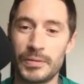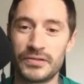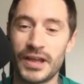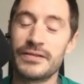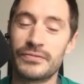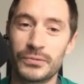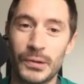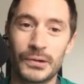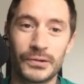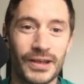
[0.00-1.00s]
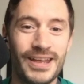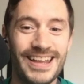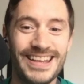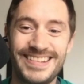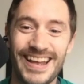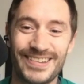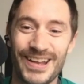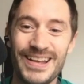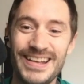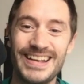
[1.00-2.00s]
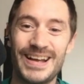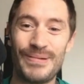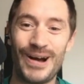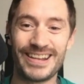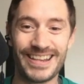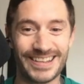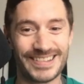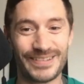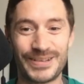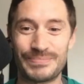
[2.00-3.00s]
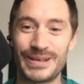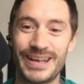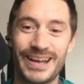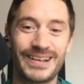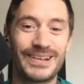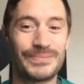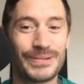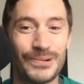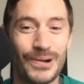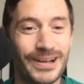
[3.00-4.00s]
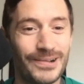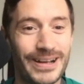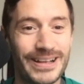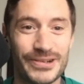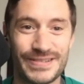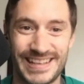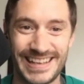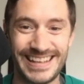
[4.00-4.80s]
safe as well, because it sounds like a pint of that stuff could be quite interesting.